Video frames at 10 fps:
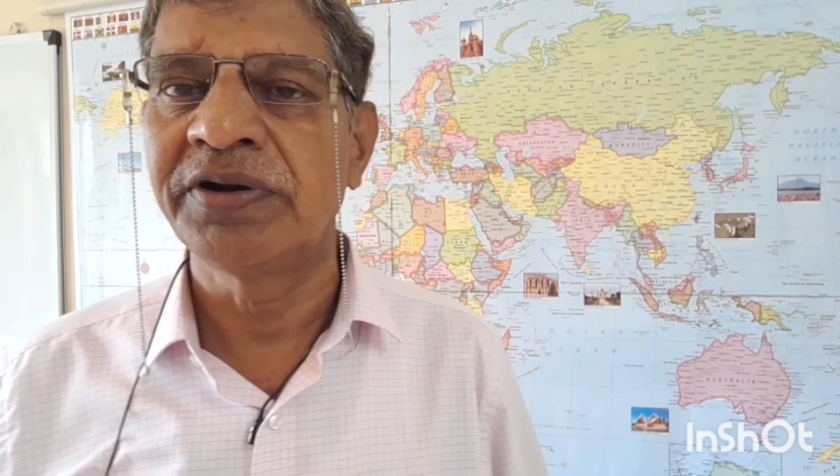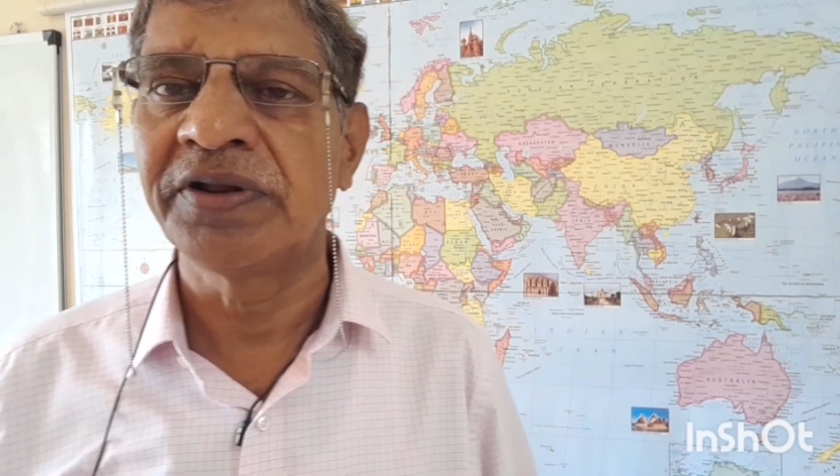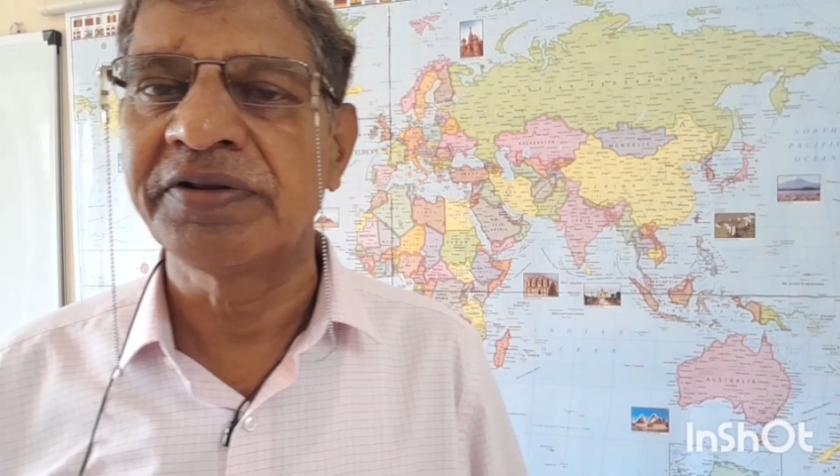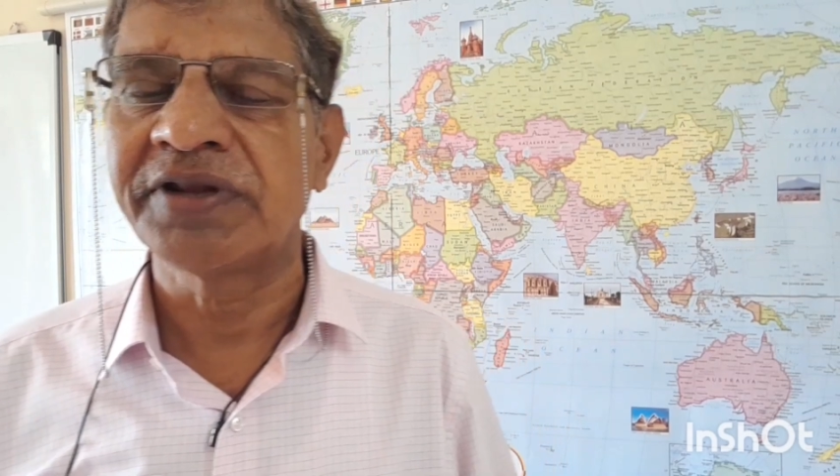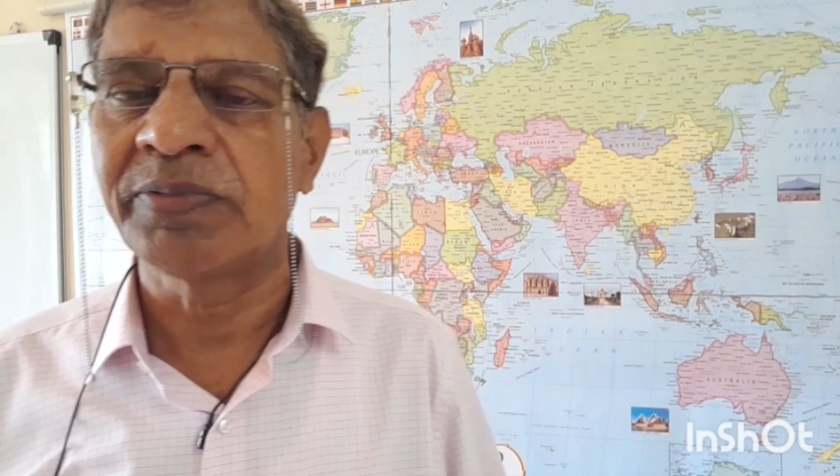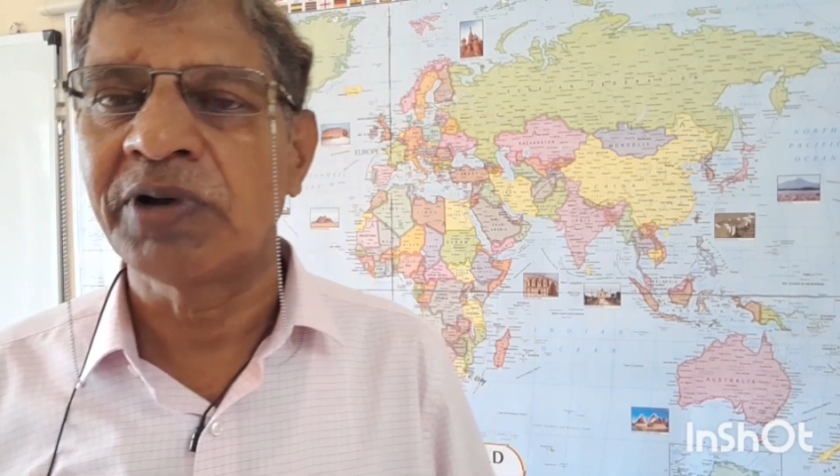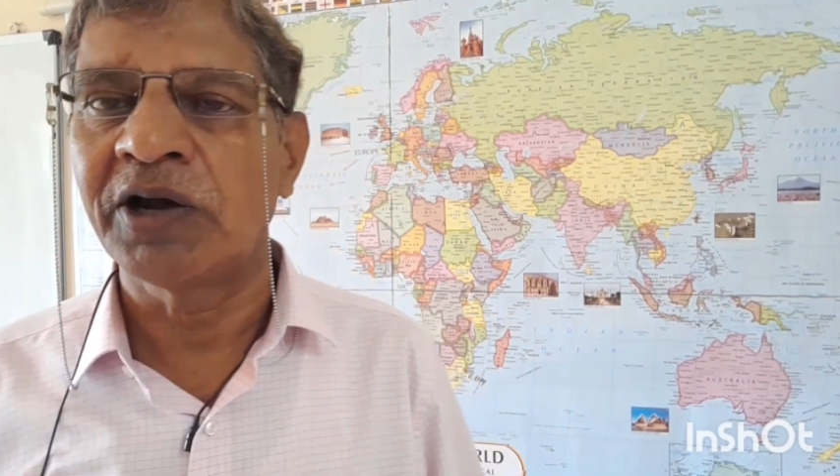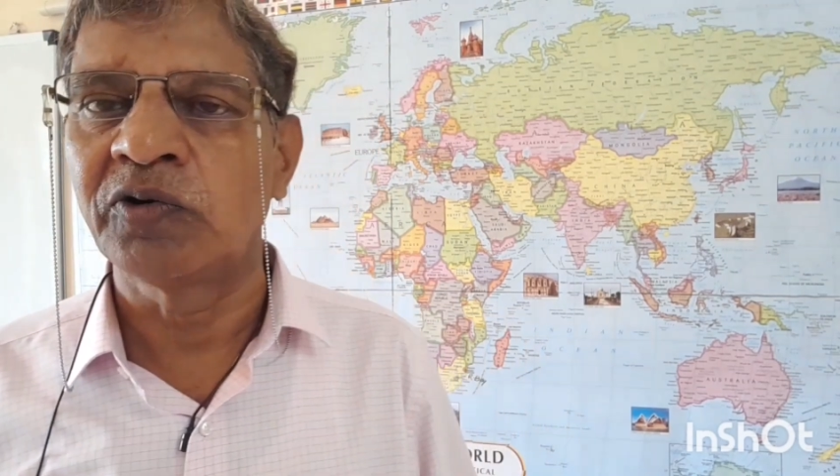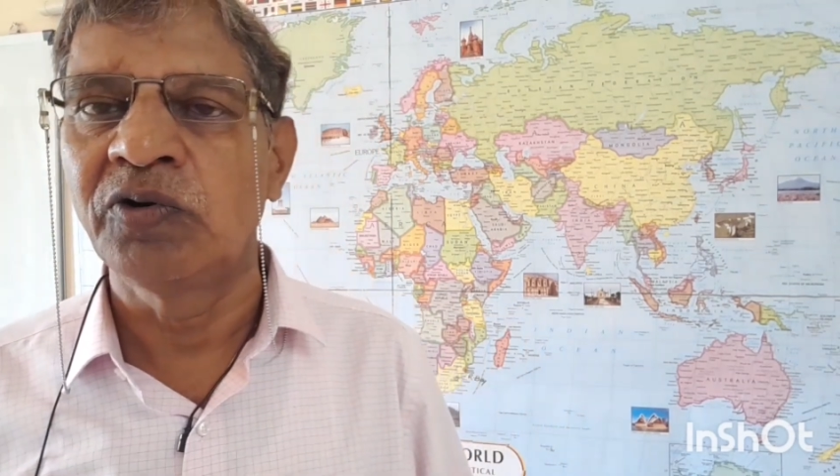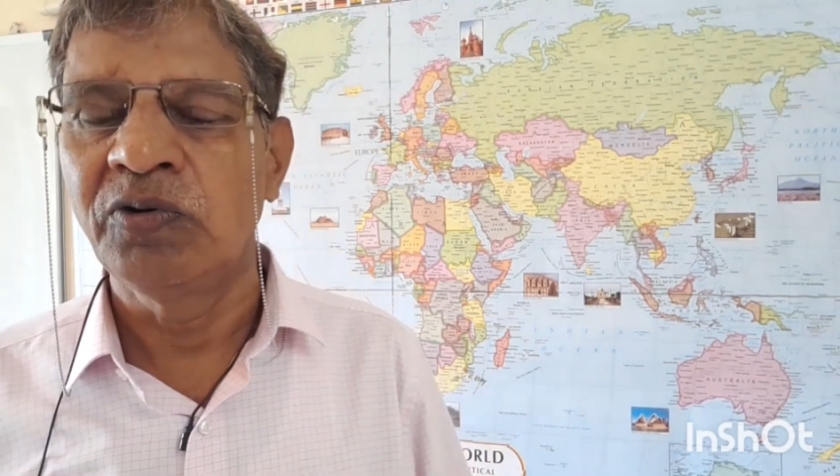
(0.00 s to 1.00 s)
tons of
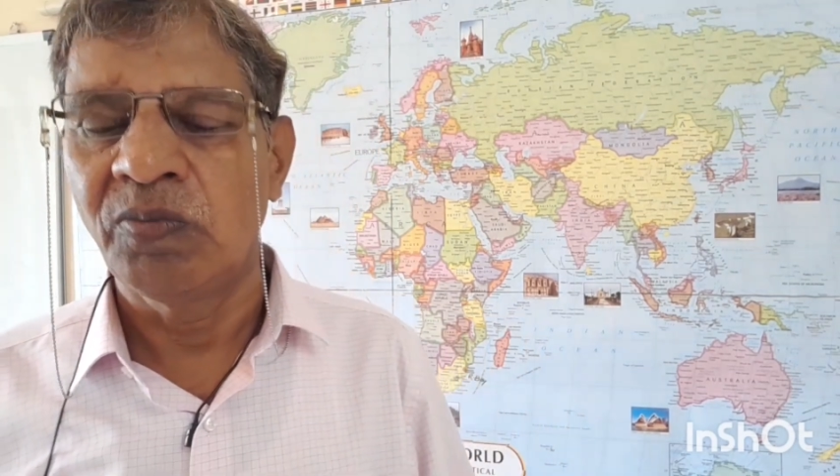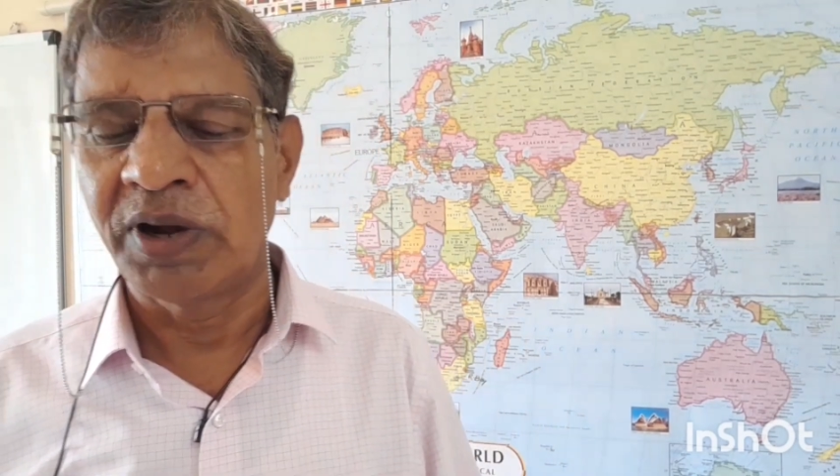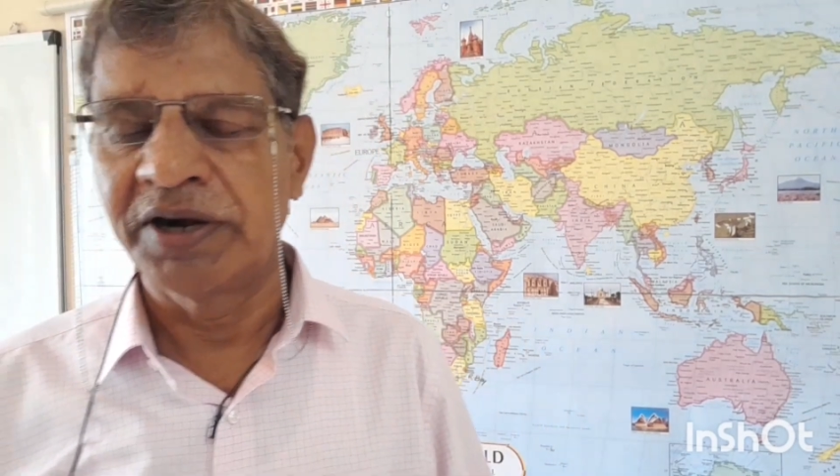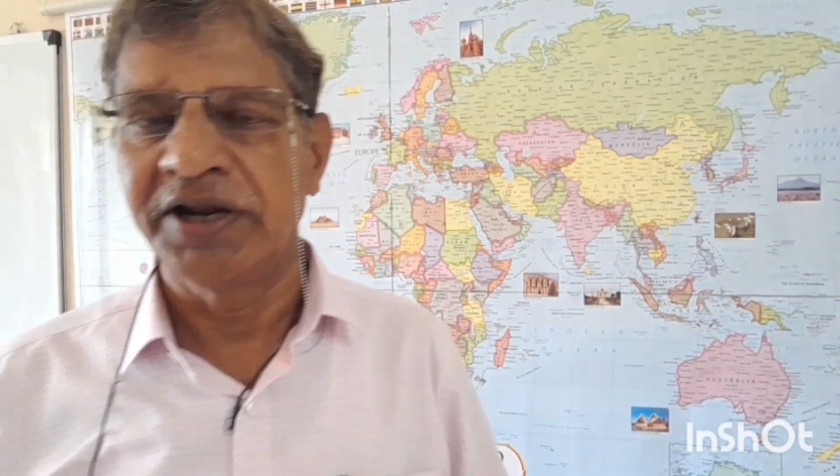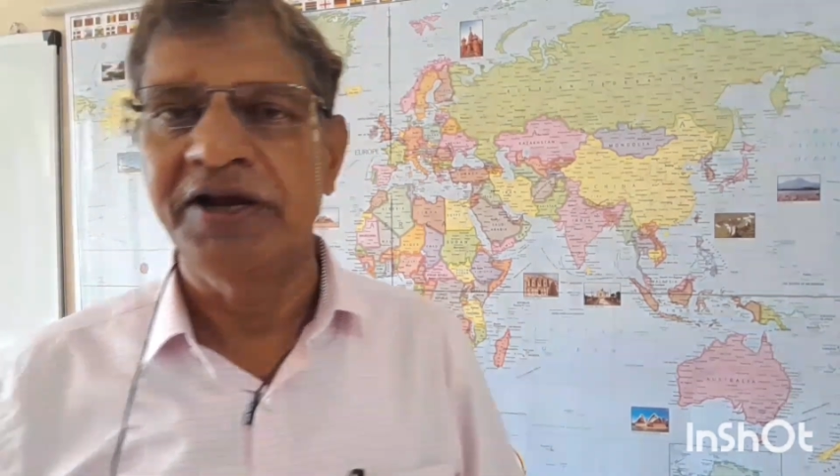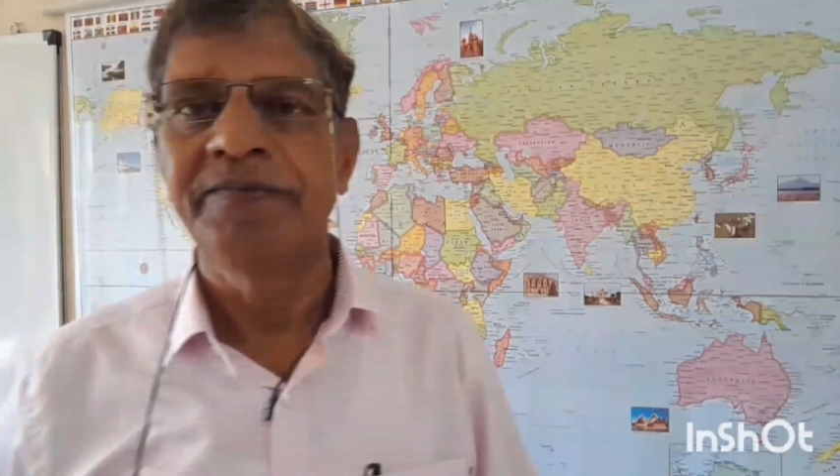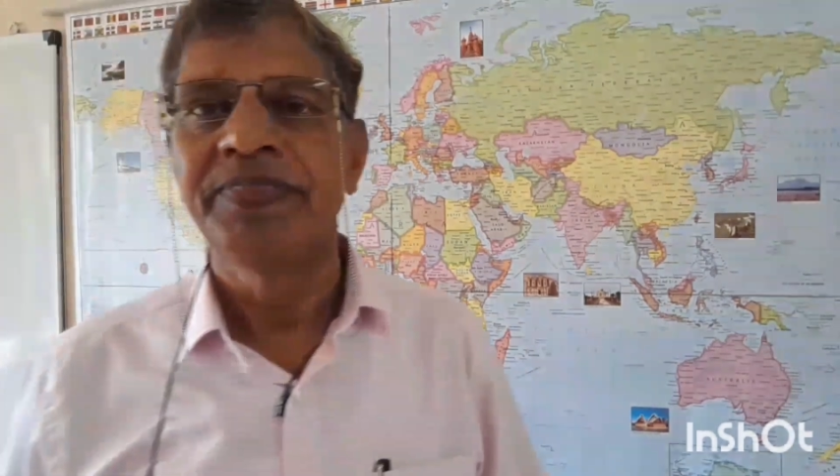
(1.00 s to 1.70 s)
cargo per day.